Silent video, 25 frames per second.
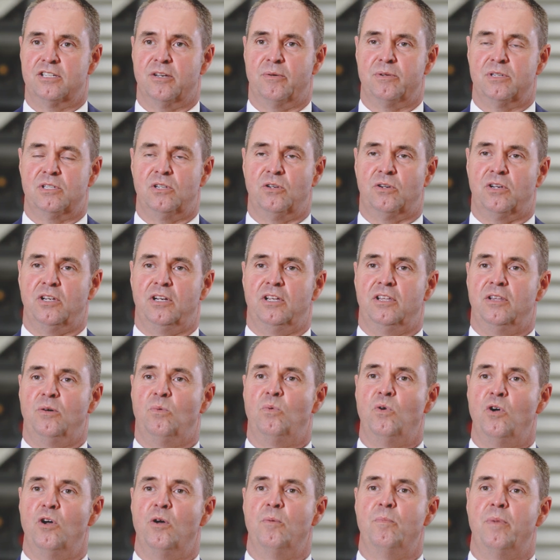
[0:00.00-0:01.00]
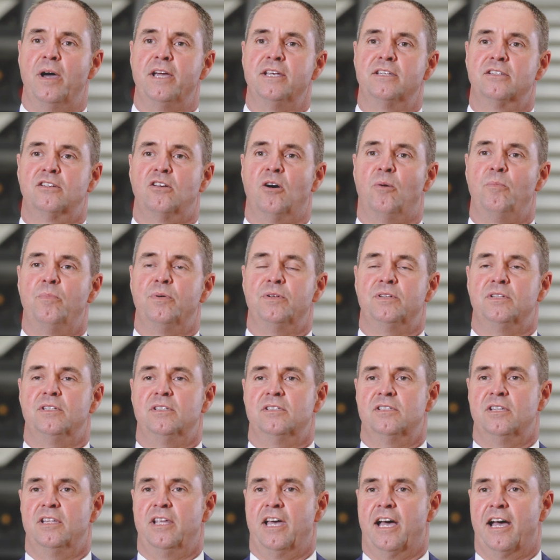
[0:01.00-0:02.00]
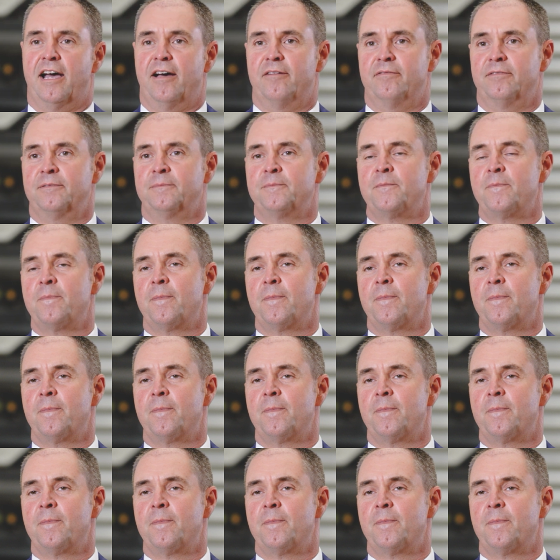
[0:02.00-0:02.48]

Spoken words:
so it's looking at the work-based competency they have.